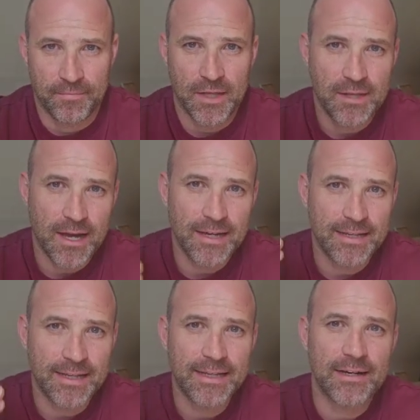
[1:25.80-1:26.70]
This
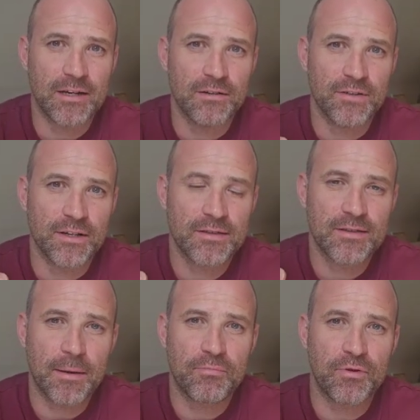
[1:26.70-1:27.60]
idea of a
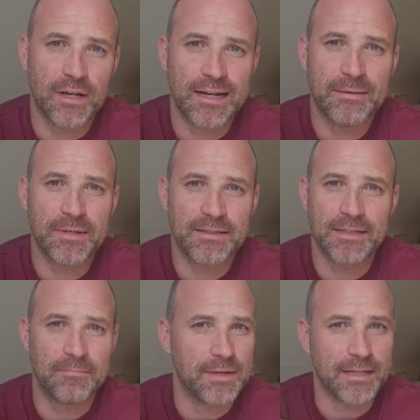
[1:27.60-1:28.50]
separate,
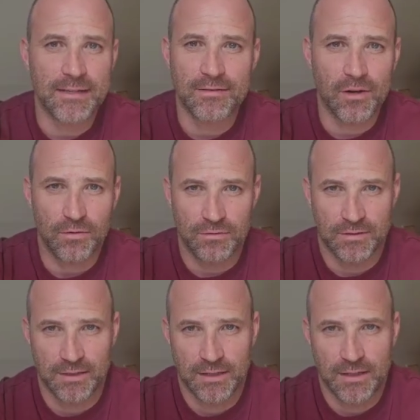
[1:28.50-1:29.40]
limited me
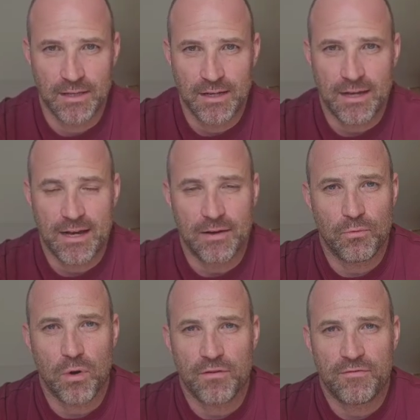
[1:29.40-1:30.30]
dissolved,
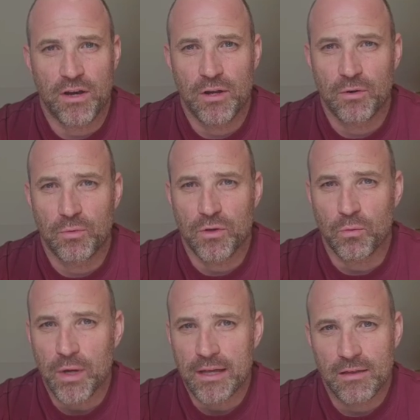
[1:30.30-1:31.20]
and what followed was
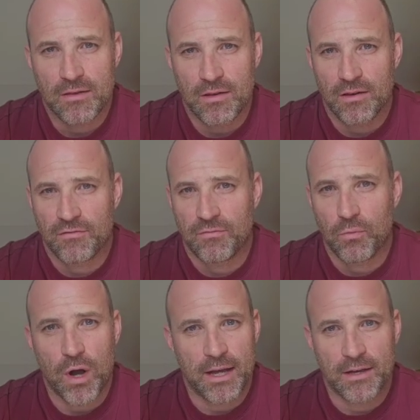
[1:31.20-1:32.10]
weeks of
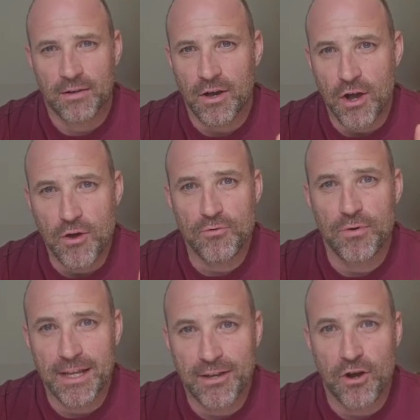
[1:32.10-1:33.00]
what I can
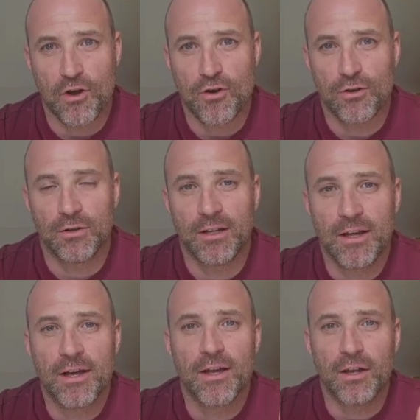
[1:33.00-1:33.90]
only call
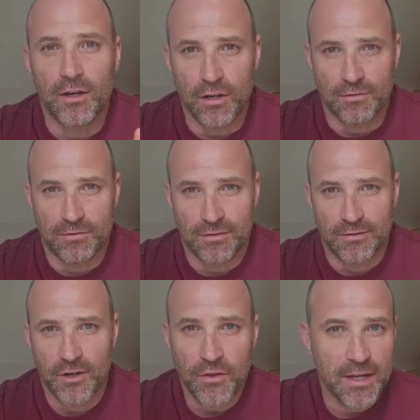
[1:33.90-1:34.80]
love.
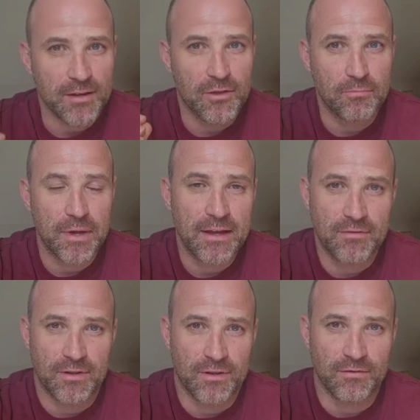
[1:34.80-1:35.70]
Not the
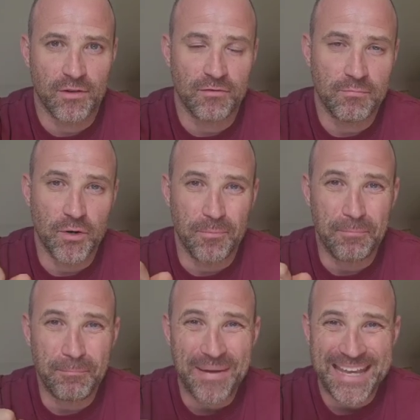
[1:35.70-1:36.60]
experience of love, but
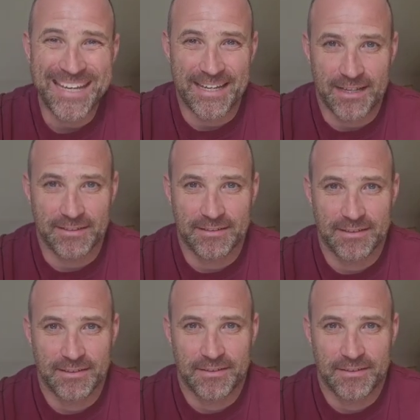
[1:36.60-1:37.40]
being it.